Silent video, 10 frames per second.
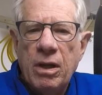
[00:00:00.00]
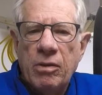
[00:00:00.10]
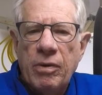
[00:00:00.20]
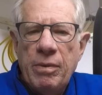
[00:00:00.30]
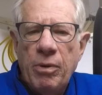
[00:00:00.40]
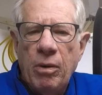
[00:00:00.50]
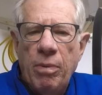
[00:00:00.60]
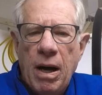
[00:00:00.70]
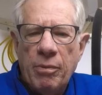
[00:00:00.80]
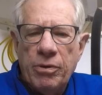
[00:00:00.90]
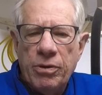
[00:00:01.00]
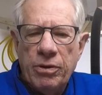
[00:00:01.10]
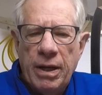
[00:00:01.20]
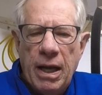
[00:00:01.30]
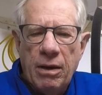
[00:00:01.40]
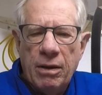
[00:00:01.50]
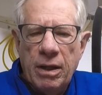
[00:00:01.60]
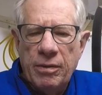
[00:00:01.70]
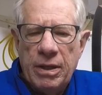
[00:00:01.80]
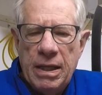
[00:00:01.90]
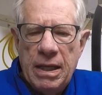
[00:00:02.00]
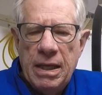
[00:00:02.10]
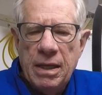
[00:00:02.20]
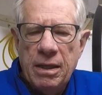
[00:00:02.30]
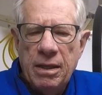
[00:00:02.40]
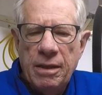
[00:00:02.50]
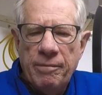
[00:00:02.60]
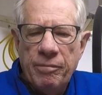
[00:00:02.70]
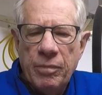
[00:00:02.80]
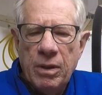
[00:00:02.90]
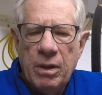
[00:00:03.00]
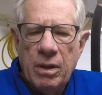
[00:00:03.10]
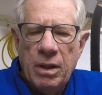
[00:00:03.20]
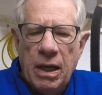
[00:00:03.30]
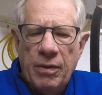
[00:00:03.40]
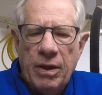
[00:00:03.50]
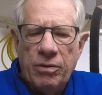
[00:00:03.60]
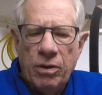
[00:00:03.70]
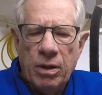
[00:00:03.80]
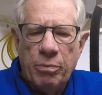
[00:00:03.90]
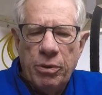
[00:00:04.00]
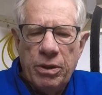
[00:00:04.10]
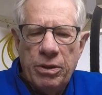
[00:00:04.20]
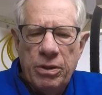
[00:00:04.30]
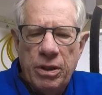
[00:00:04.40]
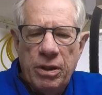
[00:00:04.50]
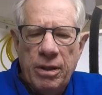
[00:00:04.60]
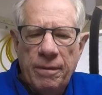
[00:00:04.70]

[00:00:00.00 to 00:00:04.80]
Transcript: Rainbow Poplar turned out at the end. I think it's going to look pretty good,